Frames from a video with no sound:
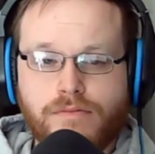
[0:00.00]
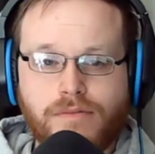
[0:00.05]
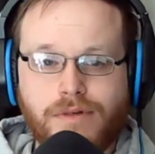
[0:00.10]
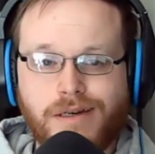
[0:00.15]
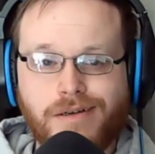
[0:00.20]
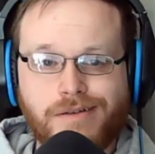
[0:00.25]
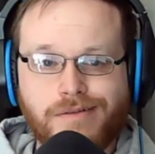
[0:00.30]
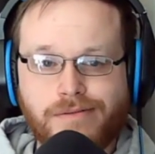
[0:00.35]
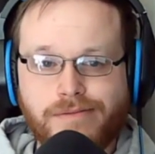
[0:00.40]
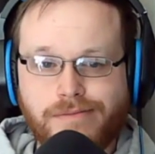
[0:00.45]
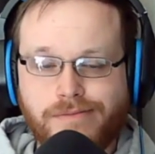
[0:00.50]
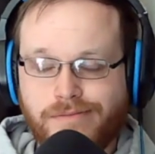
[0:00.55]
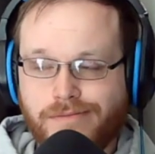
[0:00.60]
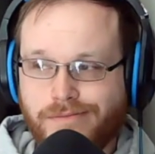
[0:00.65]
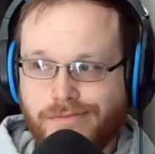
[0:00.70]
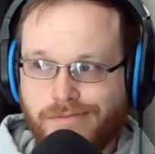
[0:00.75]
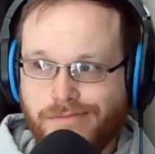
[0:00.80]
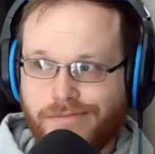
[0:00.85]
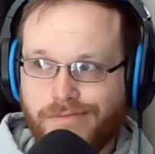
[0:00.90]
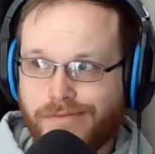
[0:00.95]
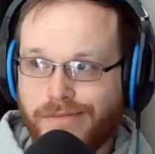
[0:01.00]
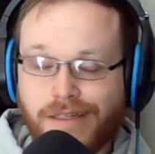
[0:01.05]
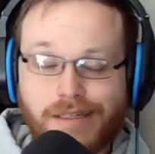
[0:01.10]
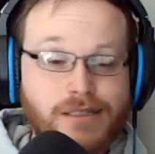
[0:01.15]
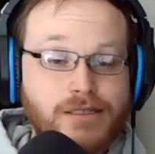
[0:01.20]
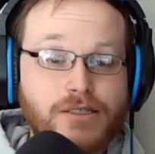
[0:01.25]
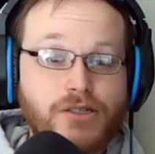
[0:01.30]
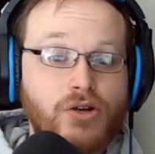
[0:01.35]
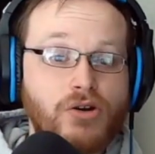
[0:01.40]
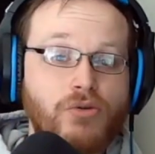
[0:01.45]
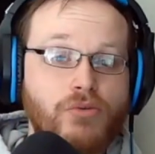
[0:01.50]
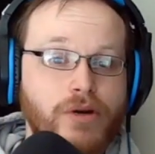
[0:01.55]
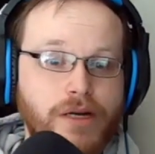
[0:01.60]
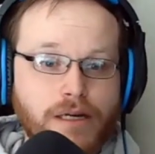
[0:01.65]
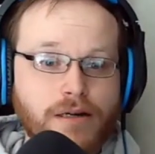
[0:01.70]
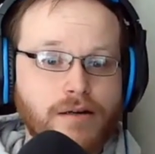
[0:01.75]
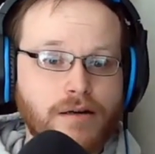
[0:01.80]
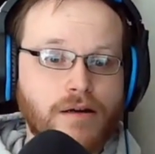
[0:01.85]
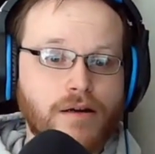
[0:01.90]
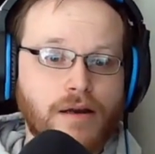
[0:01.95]
you know, his
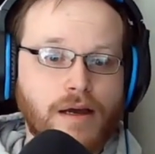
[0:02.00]
career.